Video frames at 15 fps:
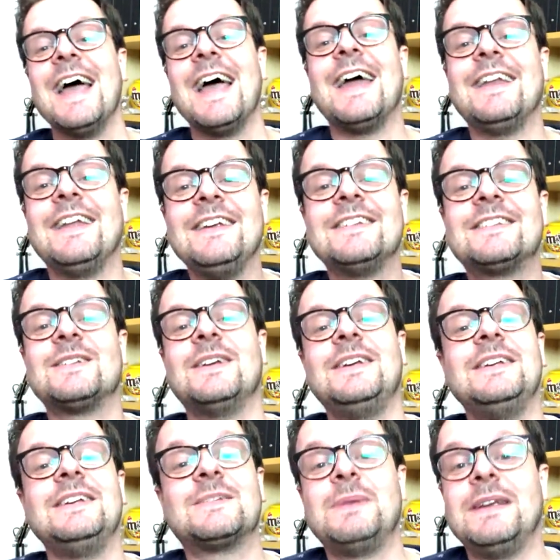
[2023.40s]
And
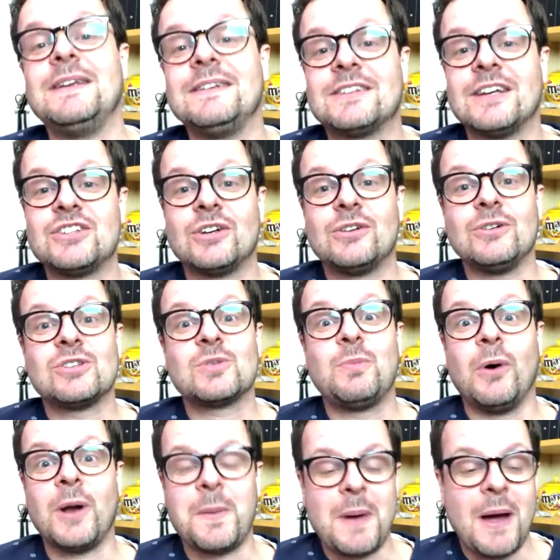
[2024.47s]
he's being such a good
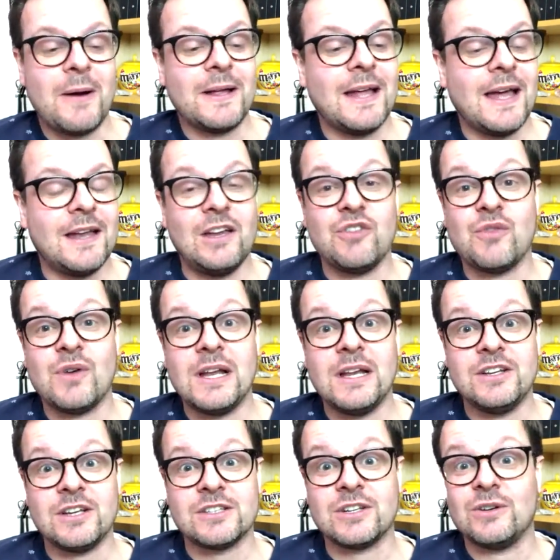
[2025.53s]
sport about it, and he really
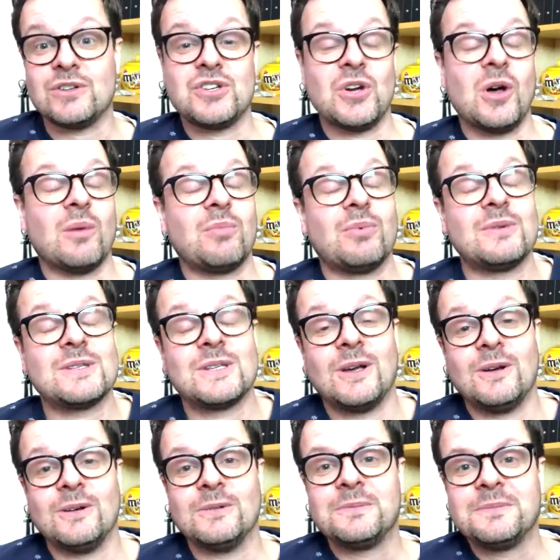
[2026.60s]
does a good job.
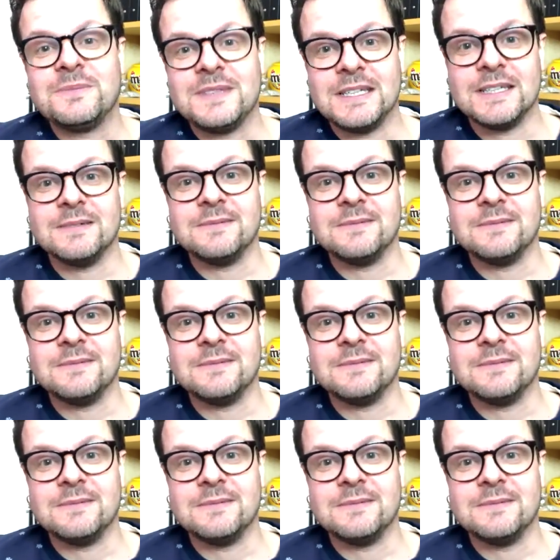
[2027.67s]
So yeah.